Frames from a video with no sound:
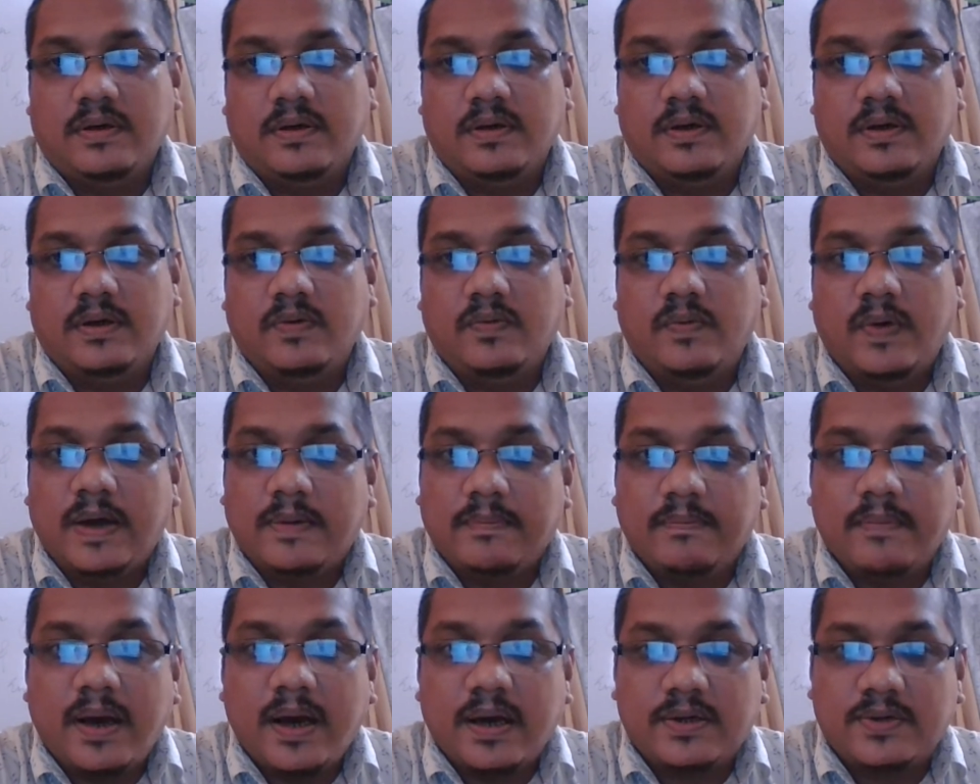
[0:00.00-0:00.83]
a
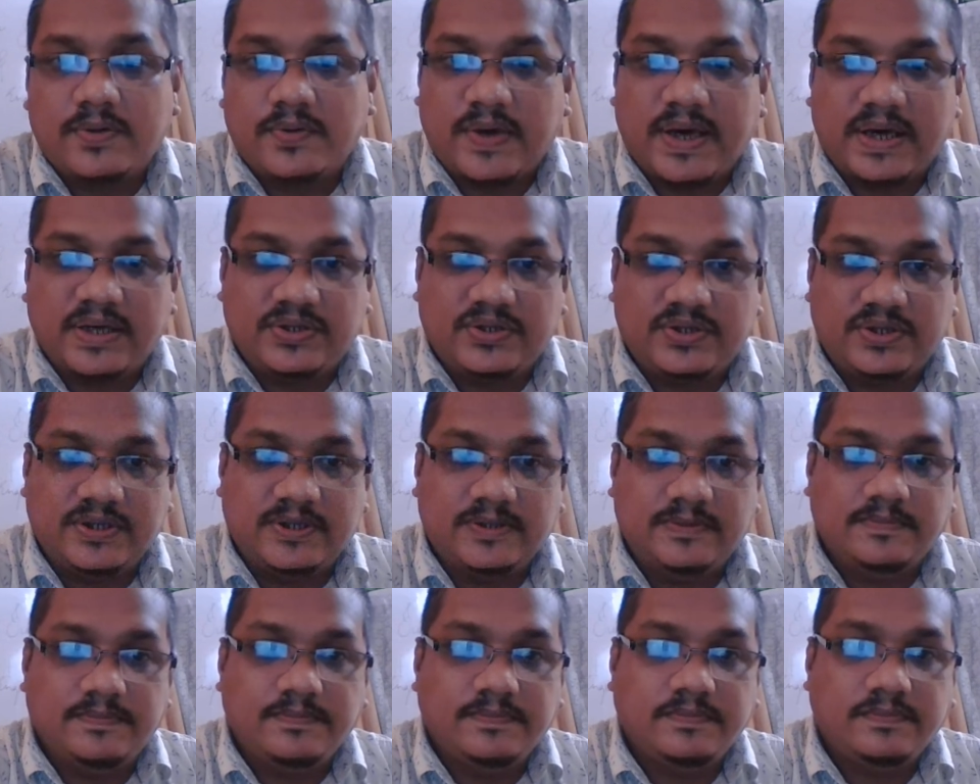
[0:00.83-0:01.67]
1 mark
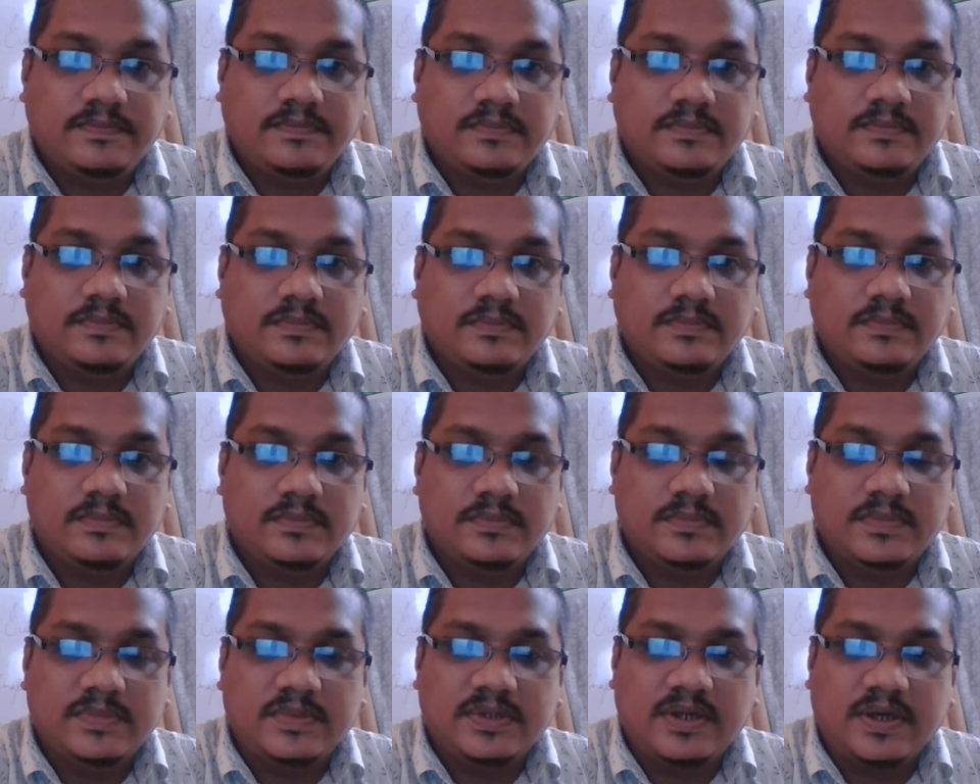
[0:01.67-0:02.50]
question,
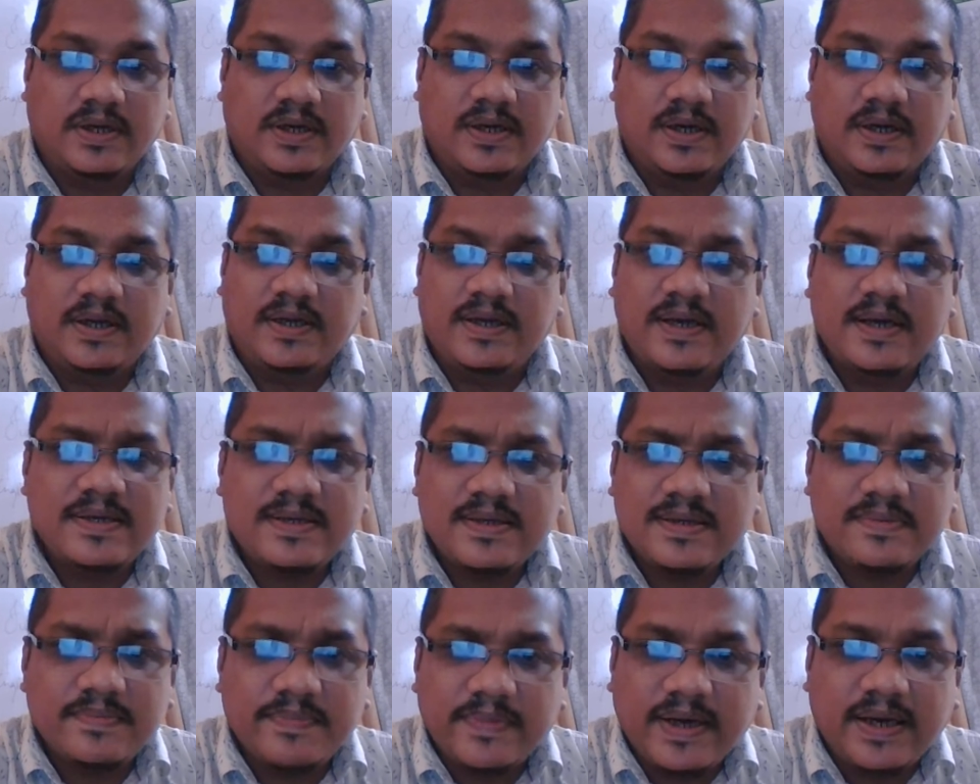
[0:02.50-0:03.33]
it
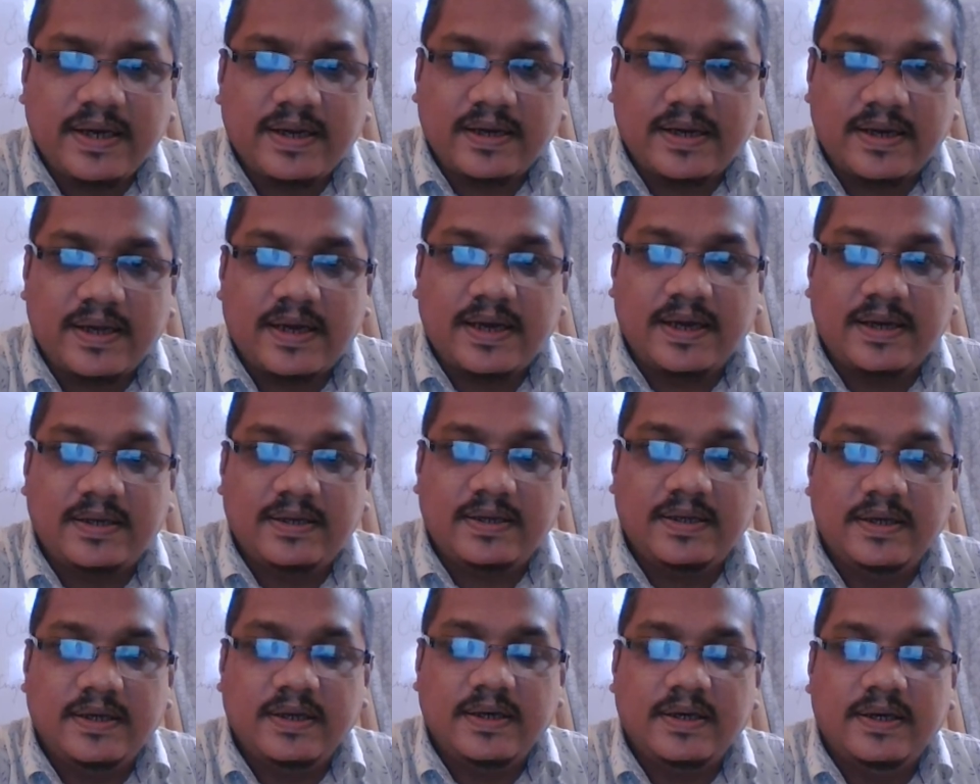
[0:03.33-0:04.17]
doesn't mean that
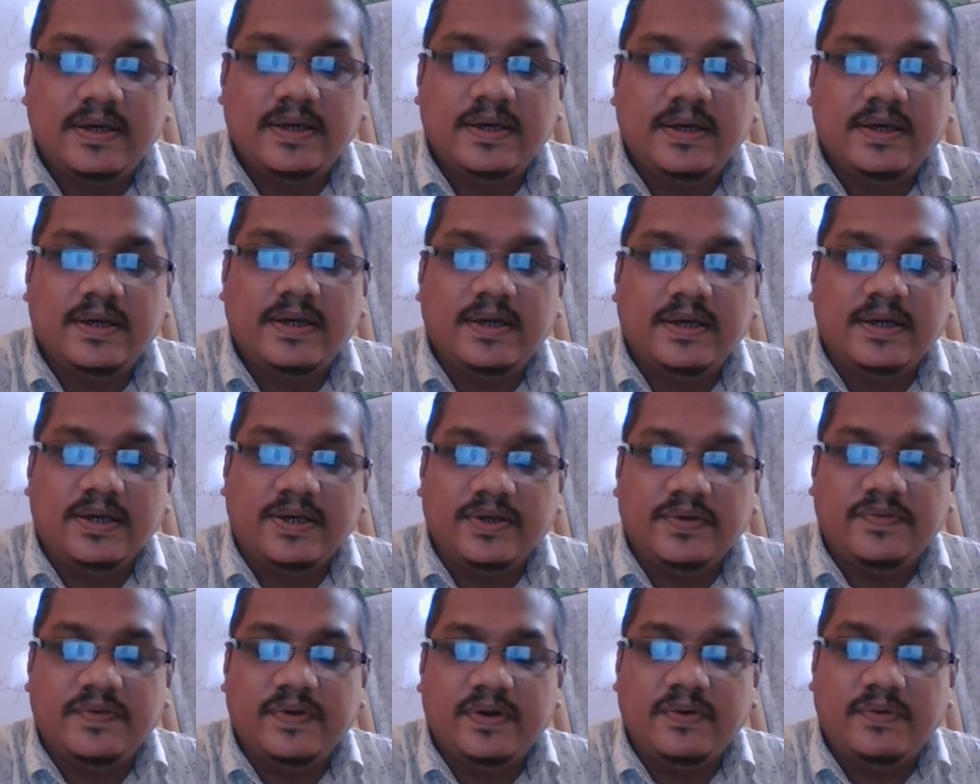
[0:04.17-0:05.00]

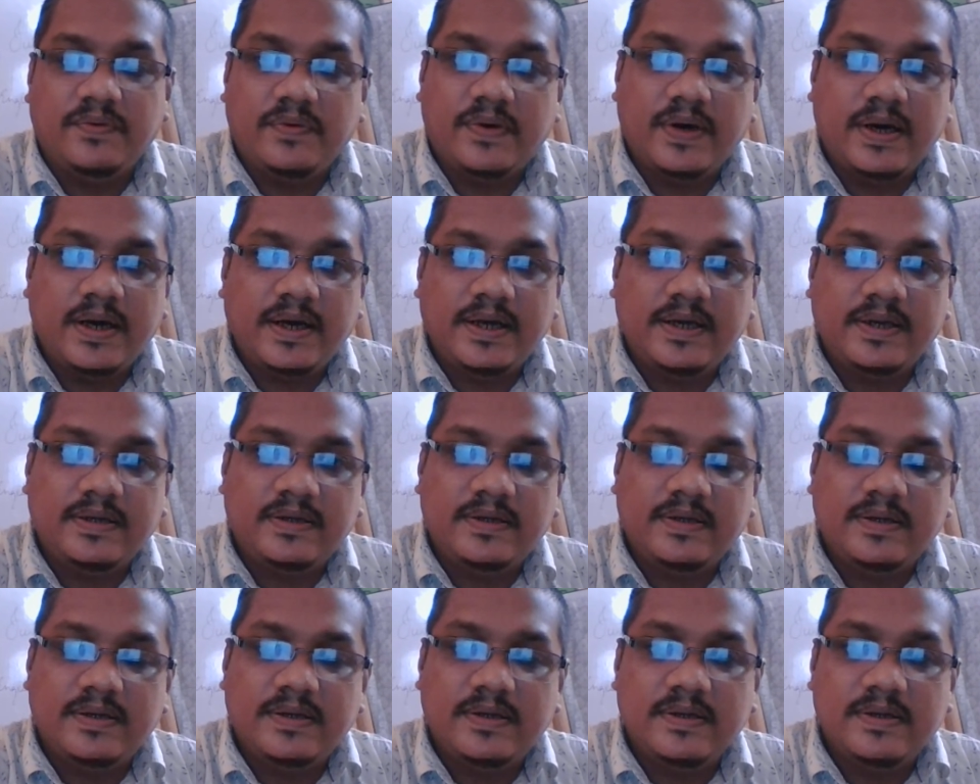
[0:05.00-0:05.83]
you will write
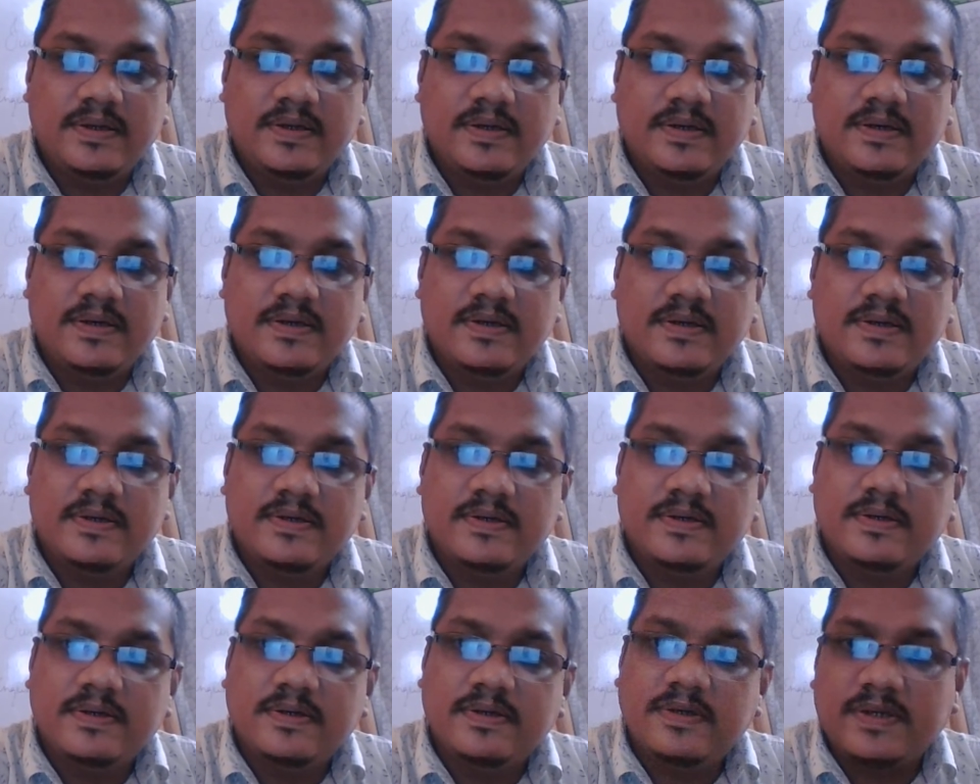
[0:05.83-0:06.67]

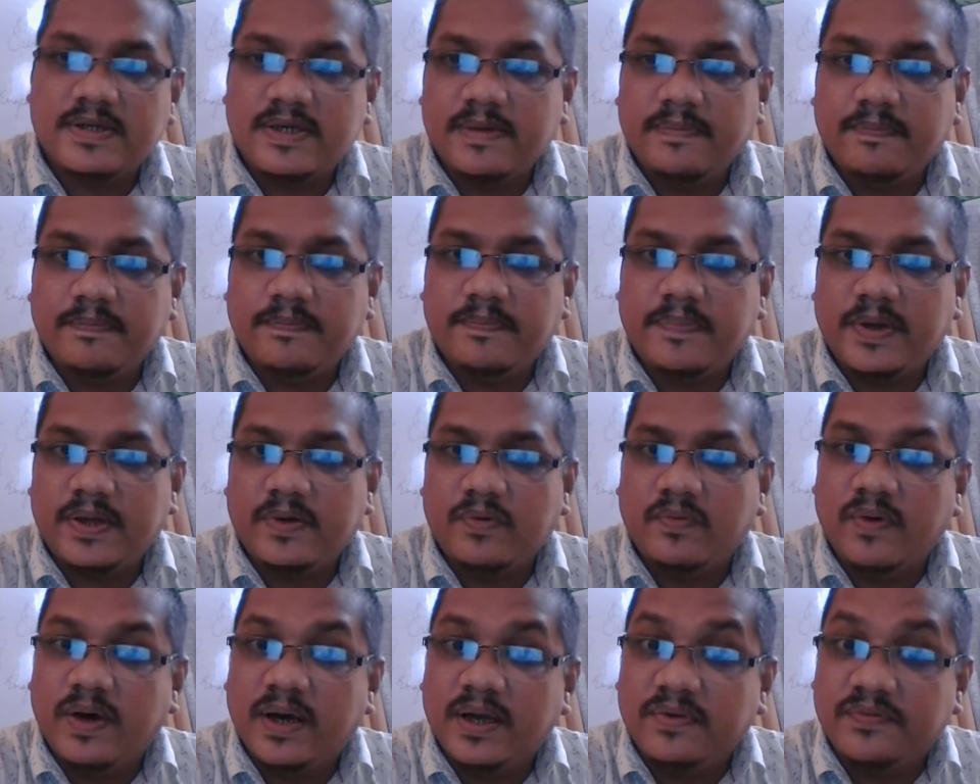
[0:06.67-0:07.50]
simply
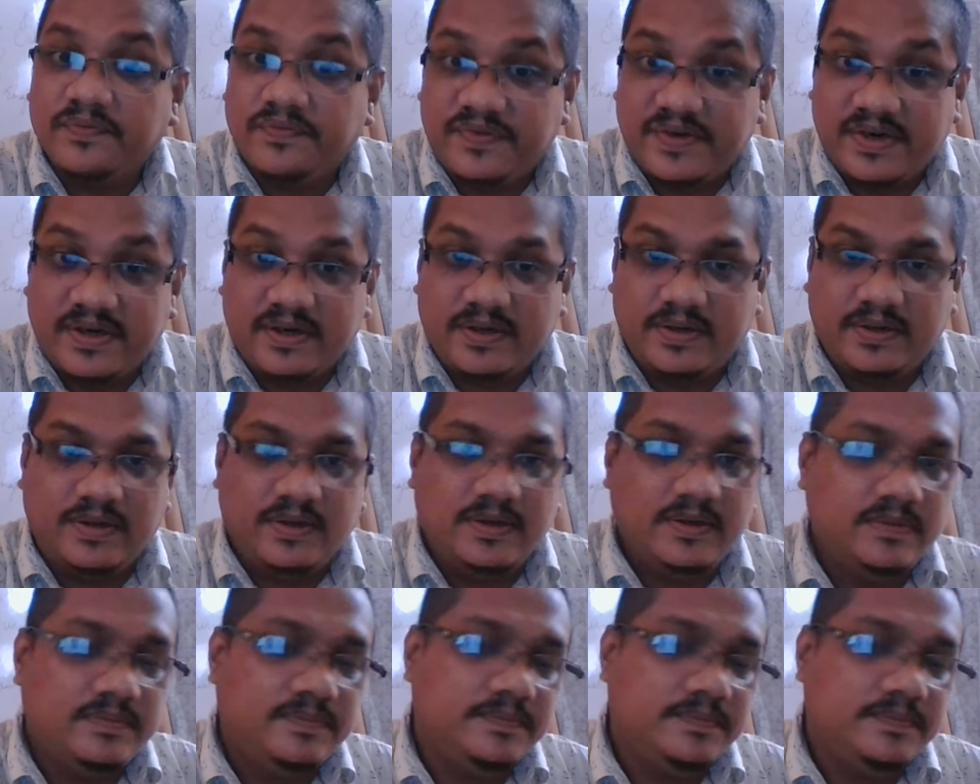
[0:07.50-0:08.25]
one word.